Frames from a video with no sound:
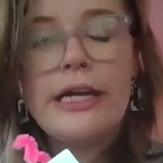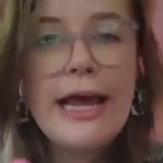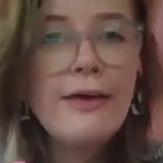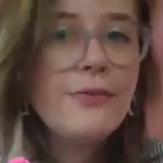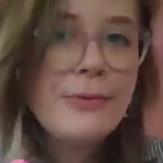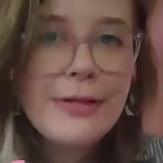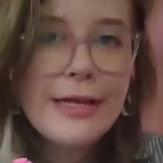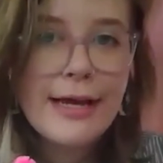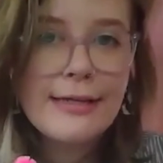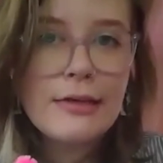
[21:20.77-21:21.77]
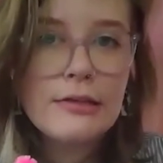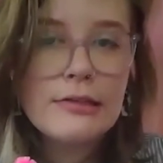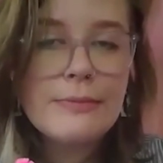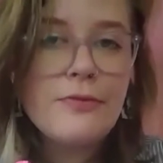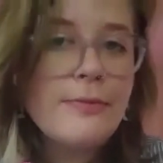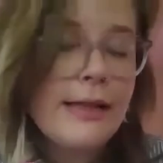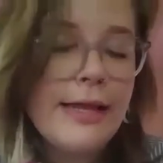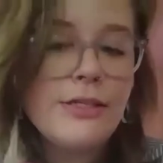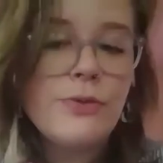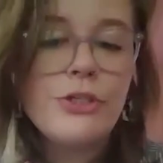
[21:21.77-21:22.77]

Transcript: I have googly eyes on some of my light switch.